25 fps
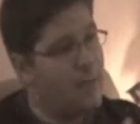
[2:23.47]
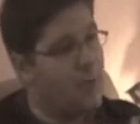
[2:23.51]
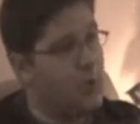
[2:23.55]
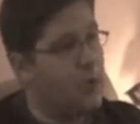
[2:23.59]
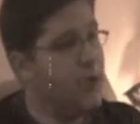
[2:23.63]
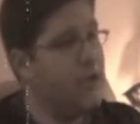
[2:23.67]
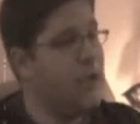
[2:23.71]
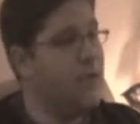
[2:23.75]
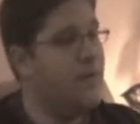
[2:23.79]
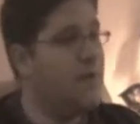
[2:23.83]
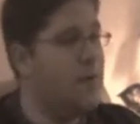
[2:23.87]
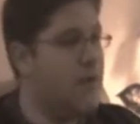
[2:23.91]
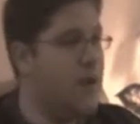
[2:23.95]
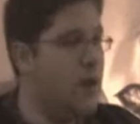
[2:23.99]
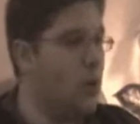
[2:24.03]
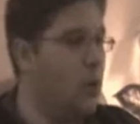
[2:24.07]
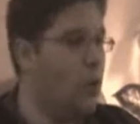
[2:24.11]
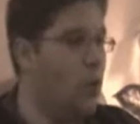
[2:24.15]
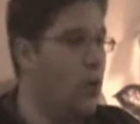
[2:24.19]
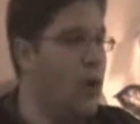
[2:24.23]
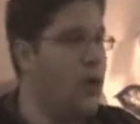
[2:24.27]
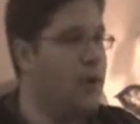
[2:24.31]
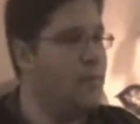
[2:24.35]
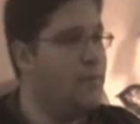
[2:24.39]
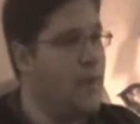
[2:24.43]
I believe
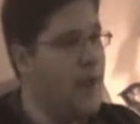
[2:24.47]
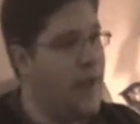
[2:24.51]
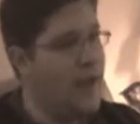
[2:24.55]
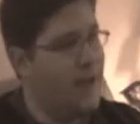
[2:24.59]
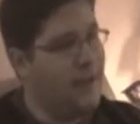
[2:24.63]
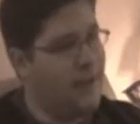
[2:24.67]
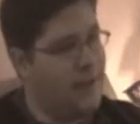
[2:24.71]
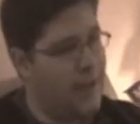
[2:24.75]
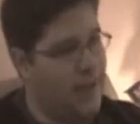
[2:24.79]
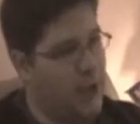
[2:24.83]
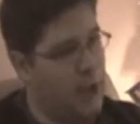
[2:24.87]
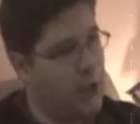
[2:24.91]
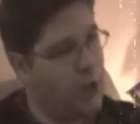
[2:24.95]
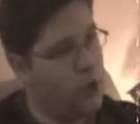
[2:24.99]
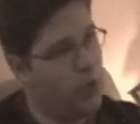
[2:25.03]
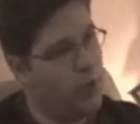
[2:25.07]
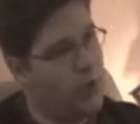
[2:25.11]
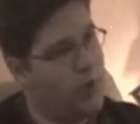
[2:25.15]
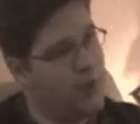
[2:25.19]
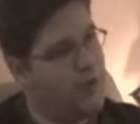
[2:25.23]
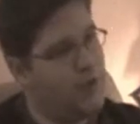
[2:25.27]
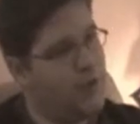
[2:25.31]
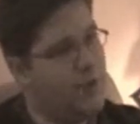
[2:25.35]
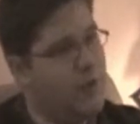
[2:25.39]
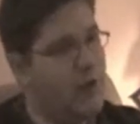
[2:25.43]
that one main
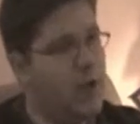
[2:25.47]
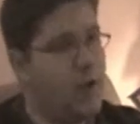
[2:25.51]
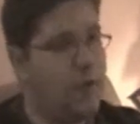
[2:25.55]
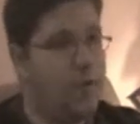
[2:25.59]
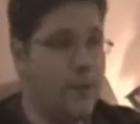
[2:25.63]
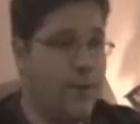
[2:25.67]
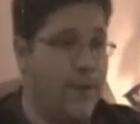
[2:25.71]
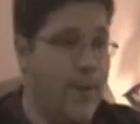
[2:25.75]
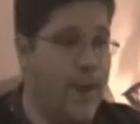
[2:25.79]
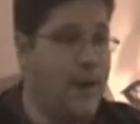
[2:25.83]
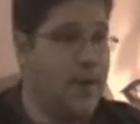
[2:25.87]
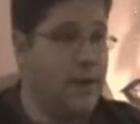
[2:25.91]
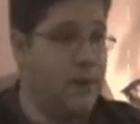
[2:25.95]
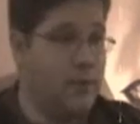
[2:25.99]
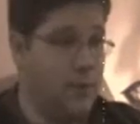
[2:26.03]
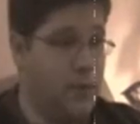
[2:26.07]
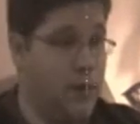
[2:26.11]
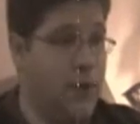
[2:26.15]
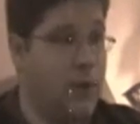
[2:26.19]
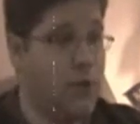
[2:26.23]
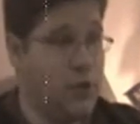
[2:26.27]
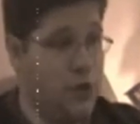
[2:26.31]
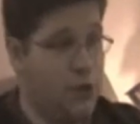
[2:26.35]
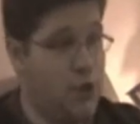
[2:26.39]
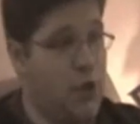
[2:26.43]
characteristic of effective
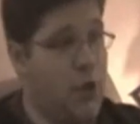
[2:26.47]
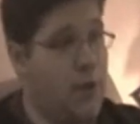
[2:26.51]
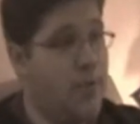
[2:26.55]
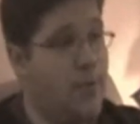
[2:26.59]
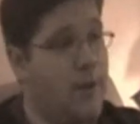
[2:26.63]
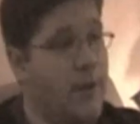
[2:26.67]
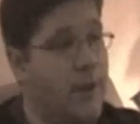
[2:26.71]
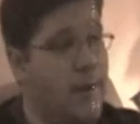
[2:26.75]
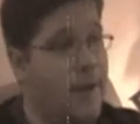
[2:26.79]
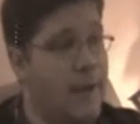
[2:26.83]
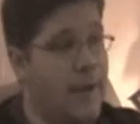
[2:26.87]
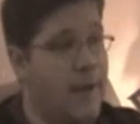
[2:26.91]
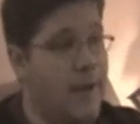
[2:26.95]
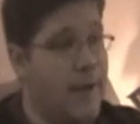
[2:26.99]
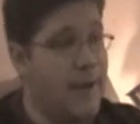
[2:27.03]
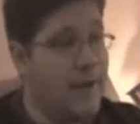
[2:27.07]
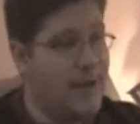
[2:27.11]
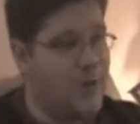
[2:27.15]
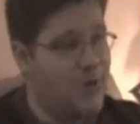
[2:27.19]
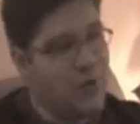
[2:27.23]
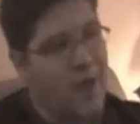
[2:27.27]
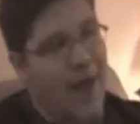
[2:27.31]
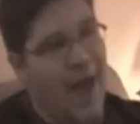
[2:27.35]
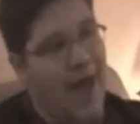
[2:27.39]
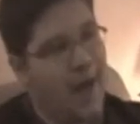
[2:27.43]
leadership
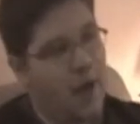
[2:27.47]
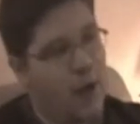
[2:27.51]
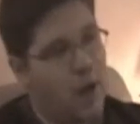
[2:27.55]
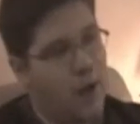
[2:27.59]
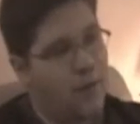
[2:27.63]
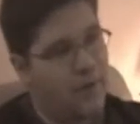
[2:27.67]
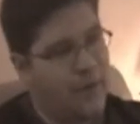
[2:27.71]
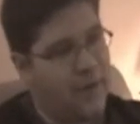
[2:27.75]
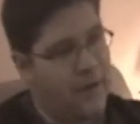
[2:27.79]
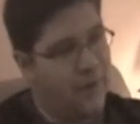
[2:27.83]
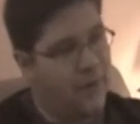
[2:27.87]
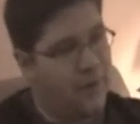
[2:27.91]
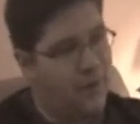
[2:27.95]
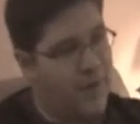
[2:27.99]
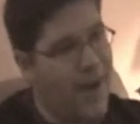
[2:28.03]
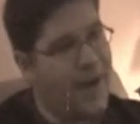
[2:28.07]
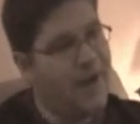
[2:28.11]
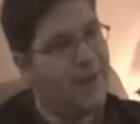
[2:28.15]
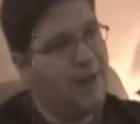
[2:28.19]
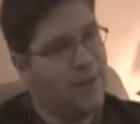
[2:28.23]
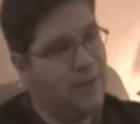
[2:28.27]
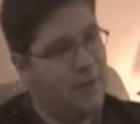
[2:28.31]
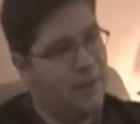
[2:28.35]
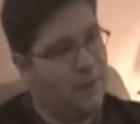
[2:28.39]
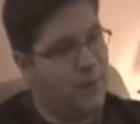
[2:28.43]
is that of
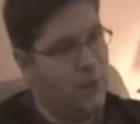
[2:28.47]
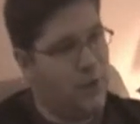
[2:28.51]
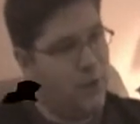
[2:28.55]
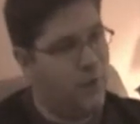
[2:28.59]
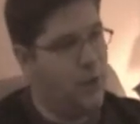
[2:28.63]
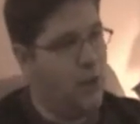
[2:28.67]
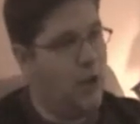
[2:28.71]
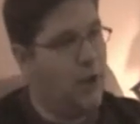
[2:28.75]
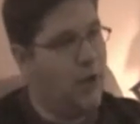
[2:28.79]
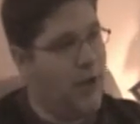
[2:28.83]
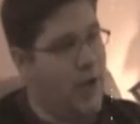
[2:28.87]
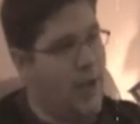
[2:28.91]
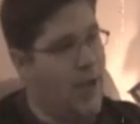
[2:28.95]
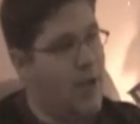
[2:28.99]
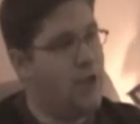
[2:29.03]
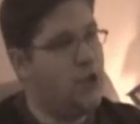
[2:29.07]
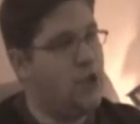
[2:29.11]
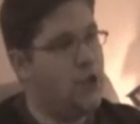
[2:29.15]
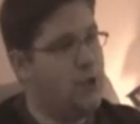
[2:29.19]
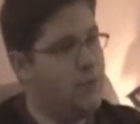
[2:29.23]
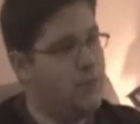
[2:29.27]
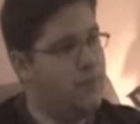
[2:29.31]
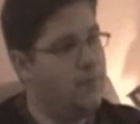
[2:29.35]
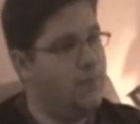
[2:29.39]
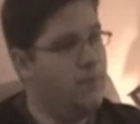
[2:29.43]
effective
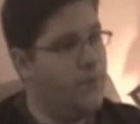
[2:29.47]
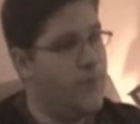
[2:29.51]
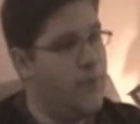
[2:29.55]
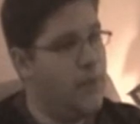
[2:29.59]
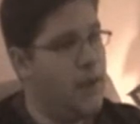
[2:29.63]
communication.